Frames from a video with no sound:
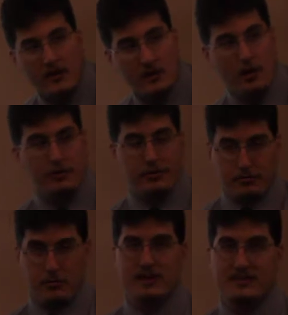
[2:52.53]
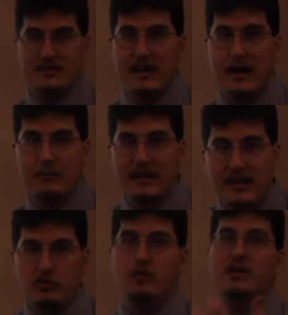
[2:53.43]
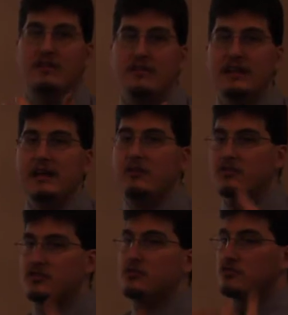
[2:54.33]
to go through its stem, into its leaves to